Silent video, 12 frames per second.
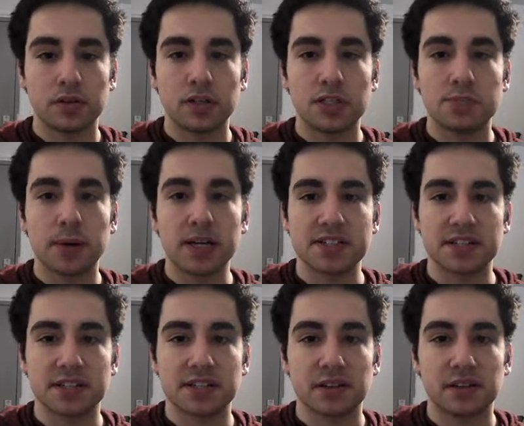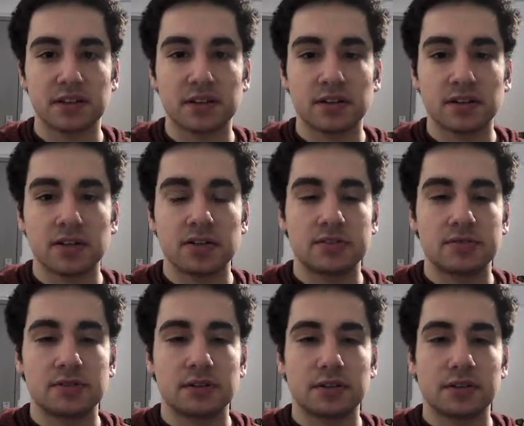Spices.
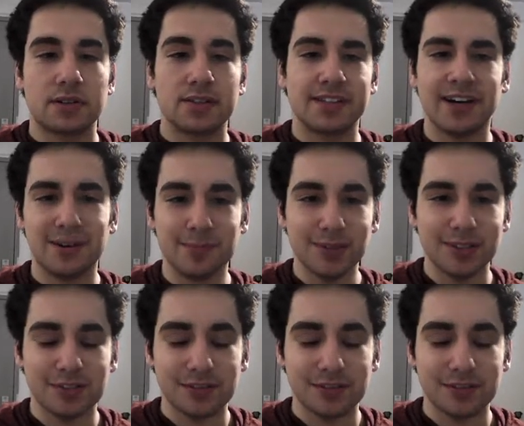Yum.